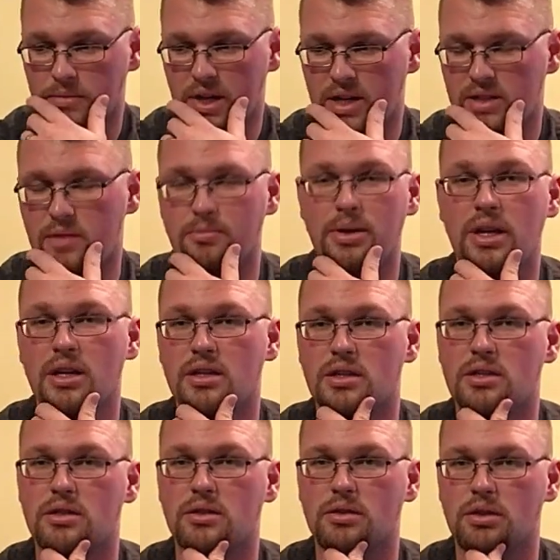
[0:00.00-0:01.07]
as the
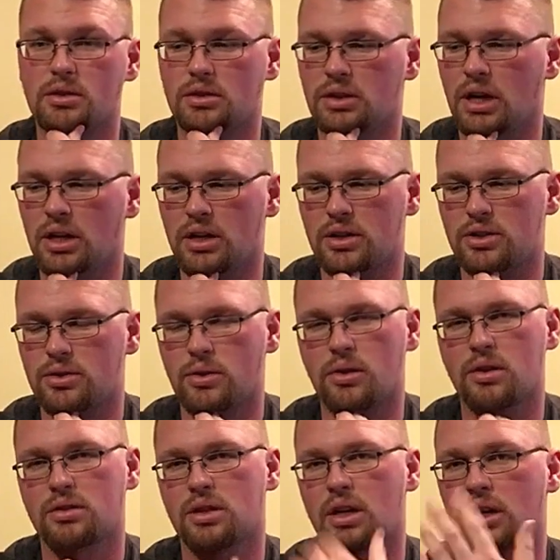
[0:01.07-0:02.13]
peat's not as
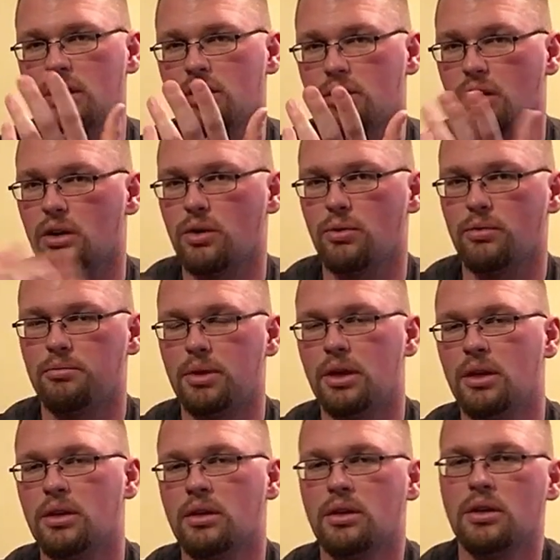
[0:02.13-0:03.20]
strong as I thought it would
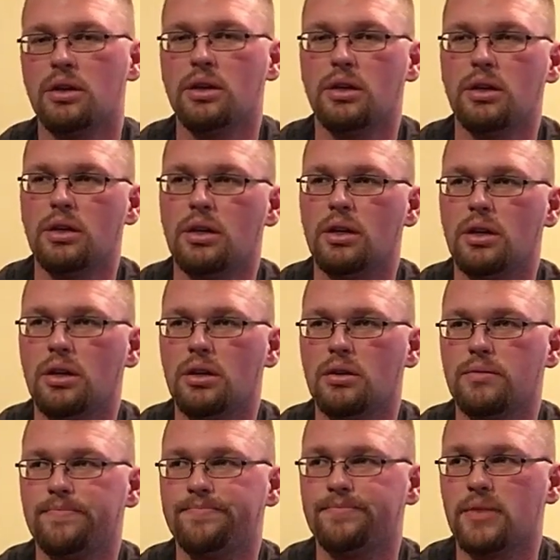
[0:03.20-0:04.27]
be,
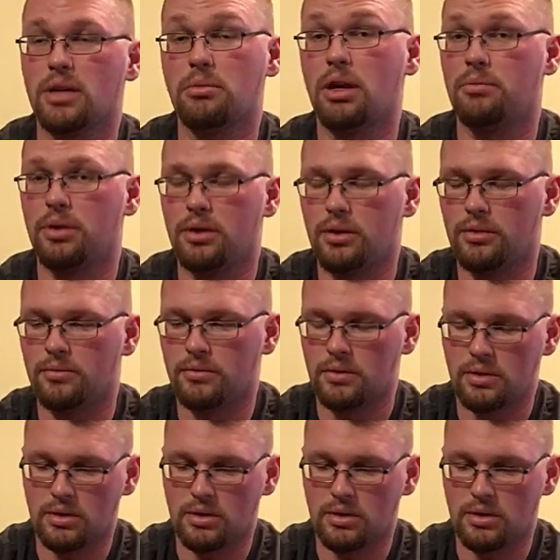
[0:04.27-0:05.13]
in my opinion.